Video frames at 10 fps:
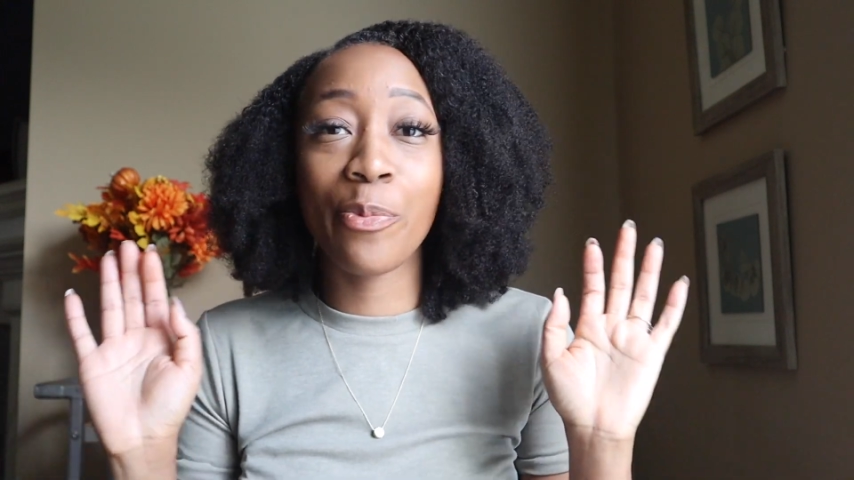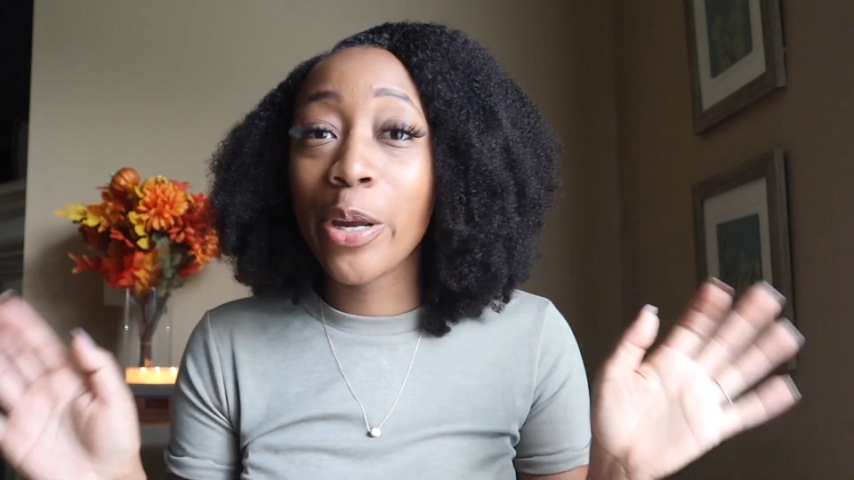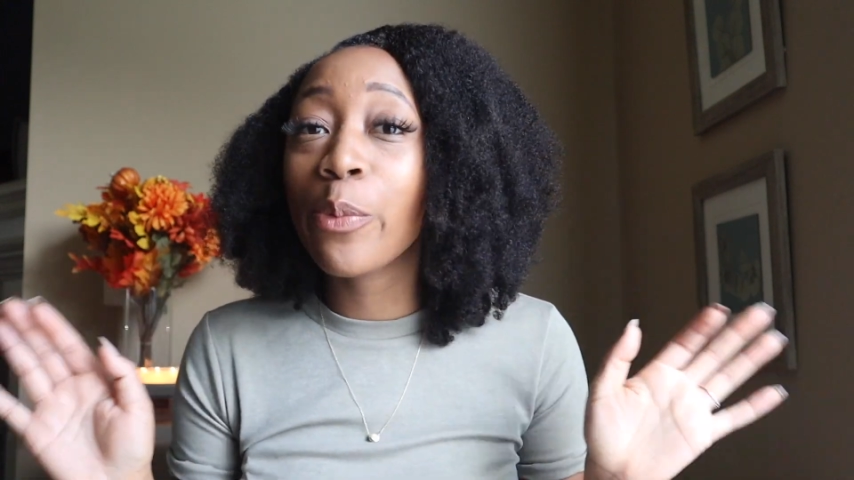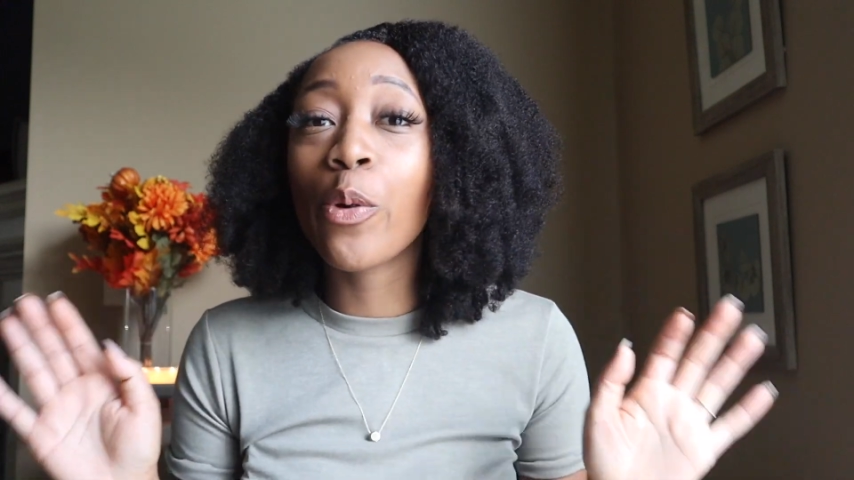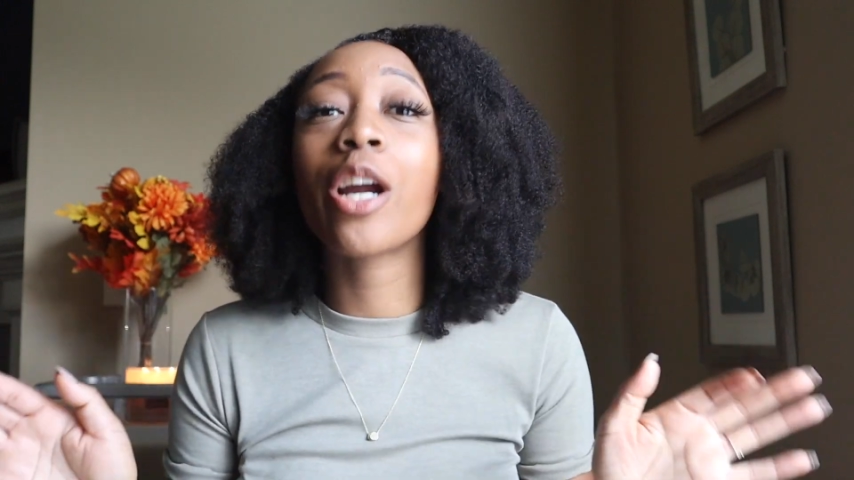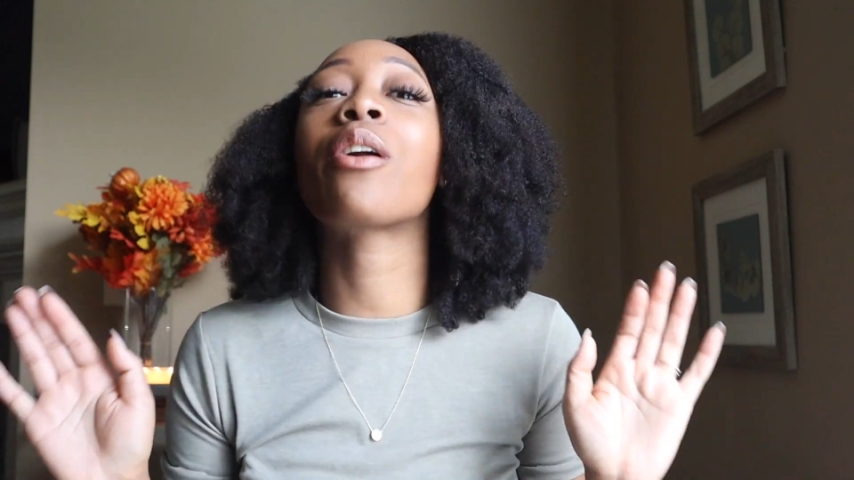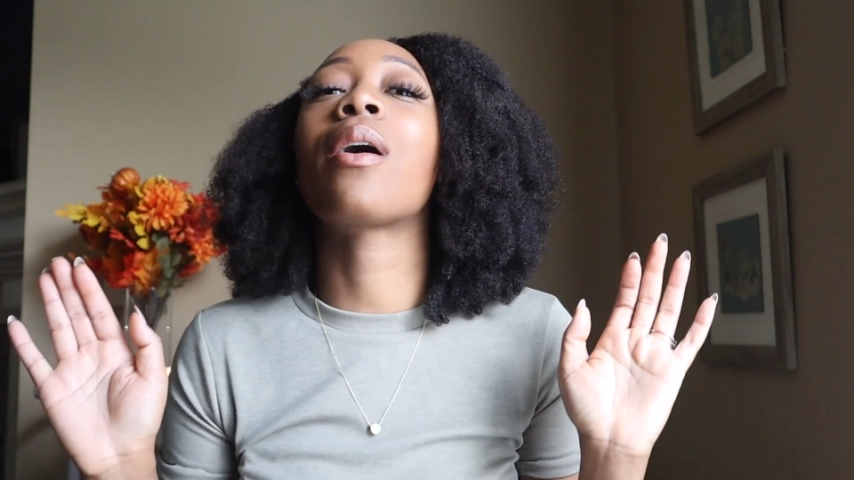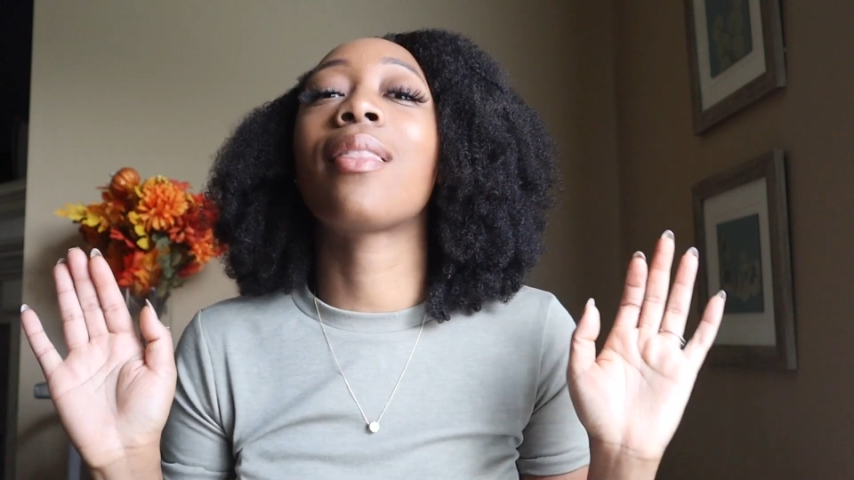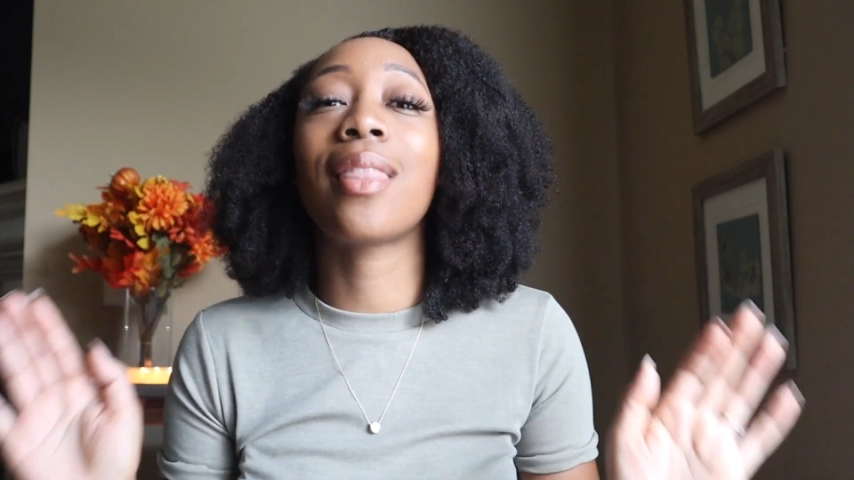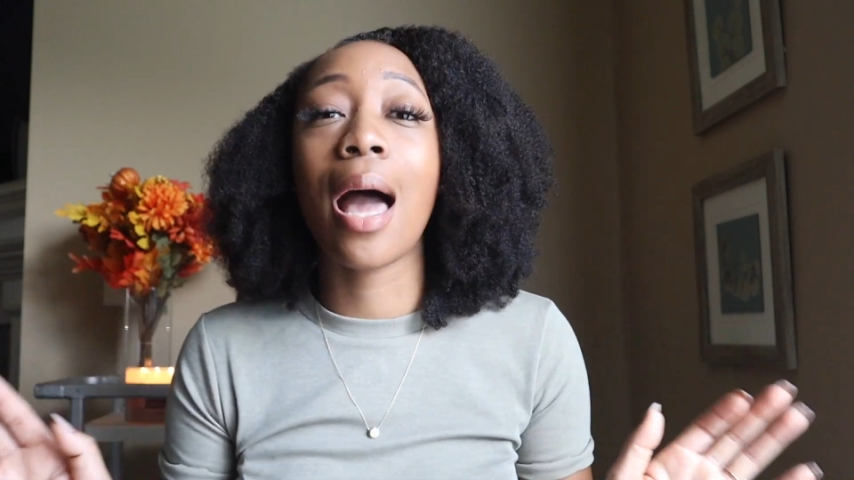We work
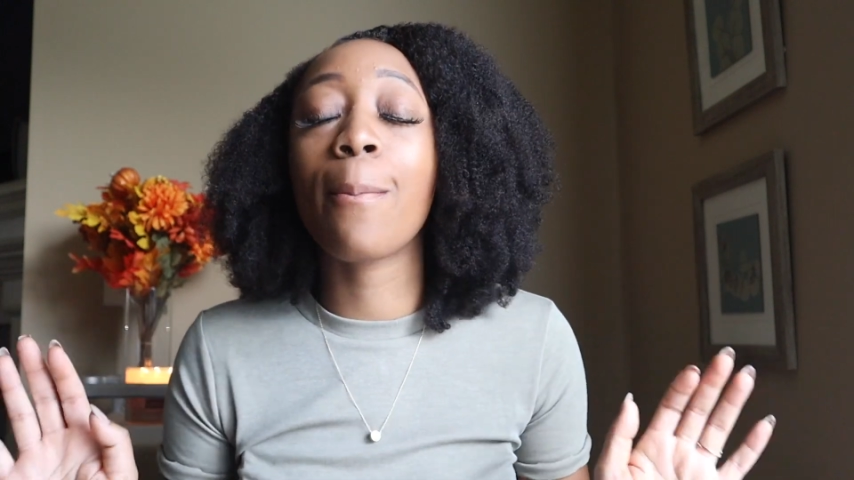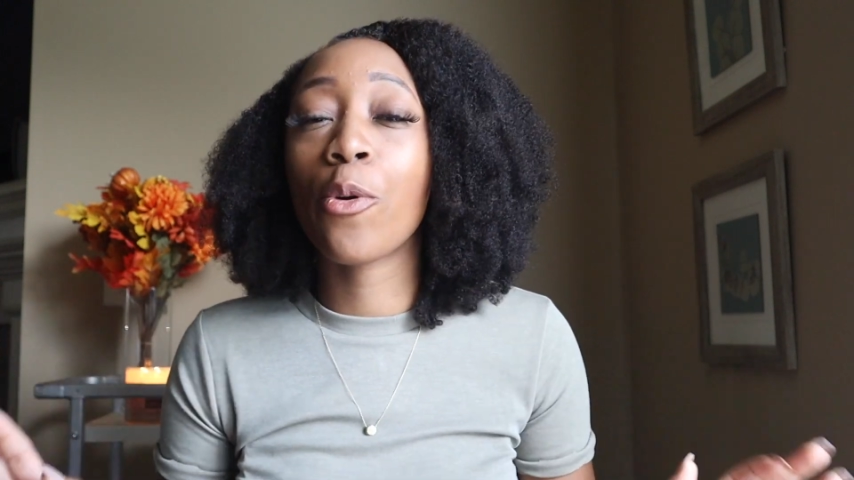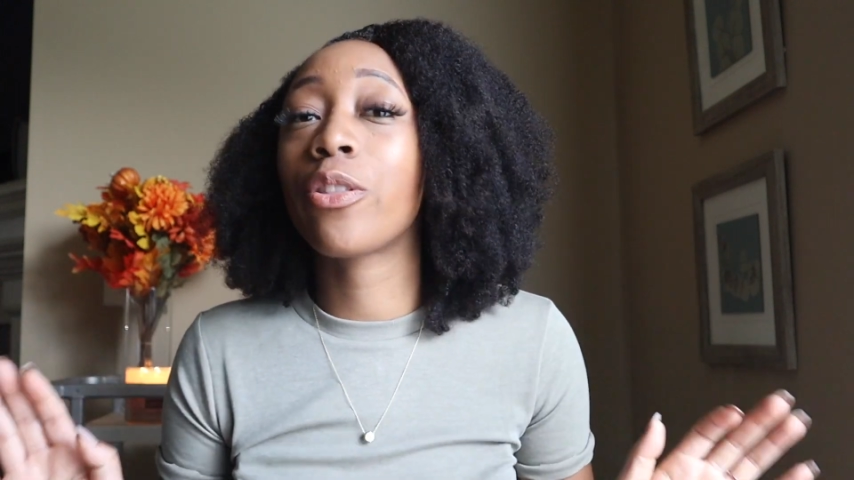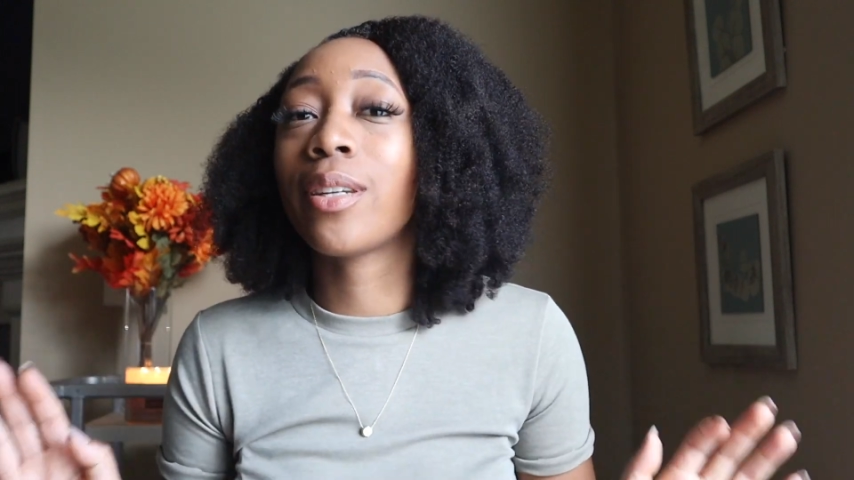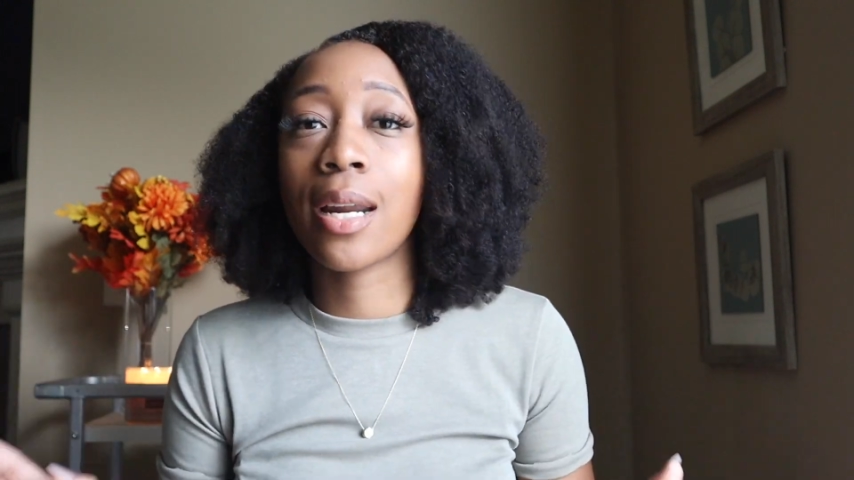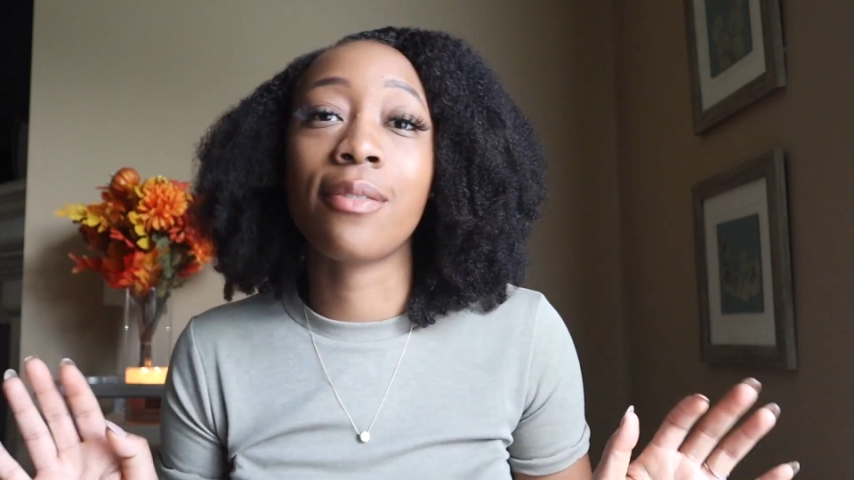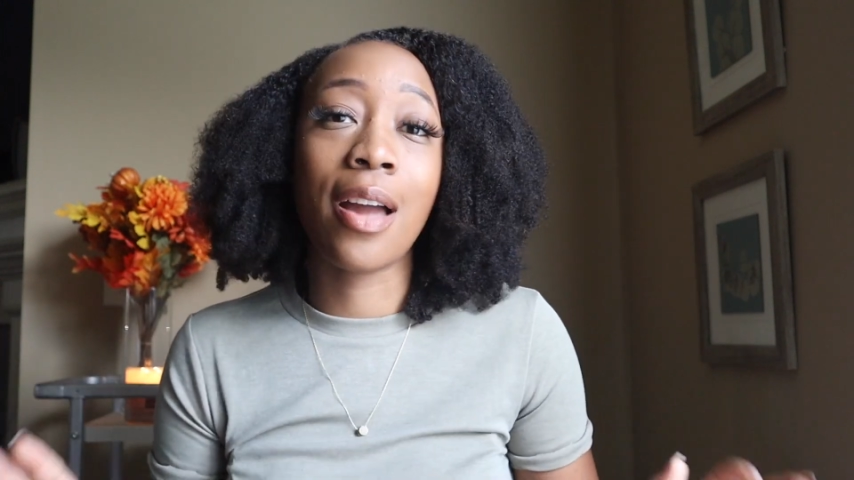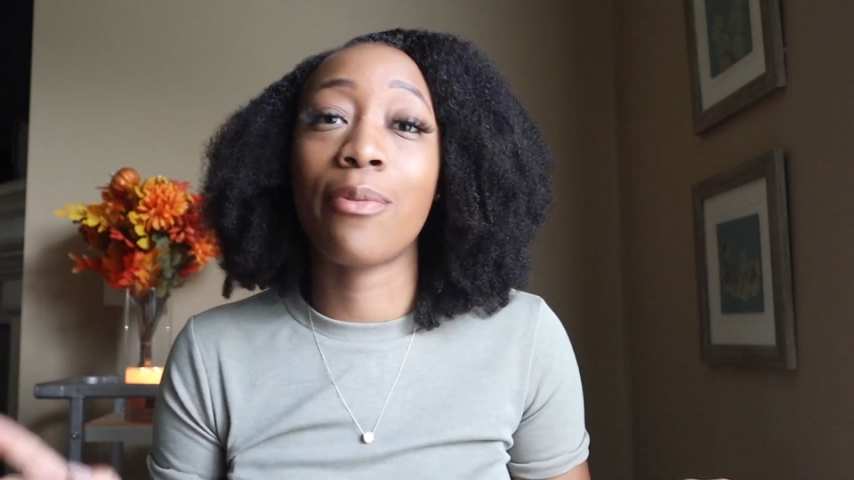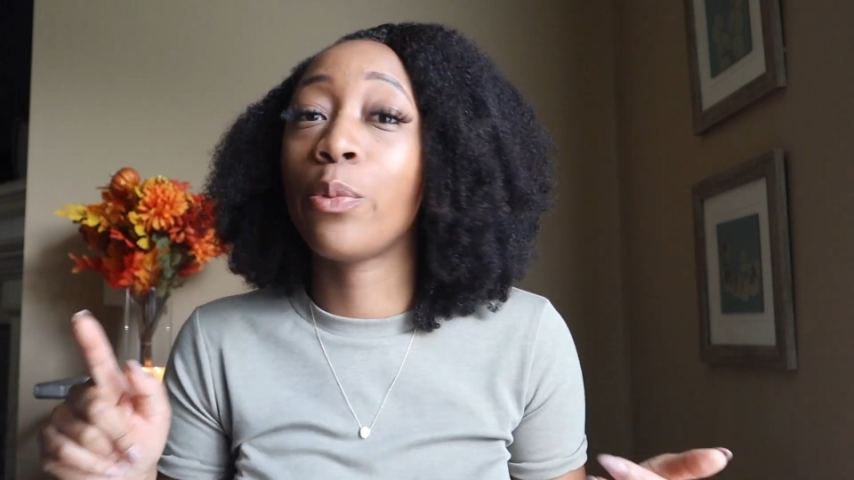a lot more than 9-to-5.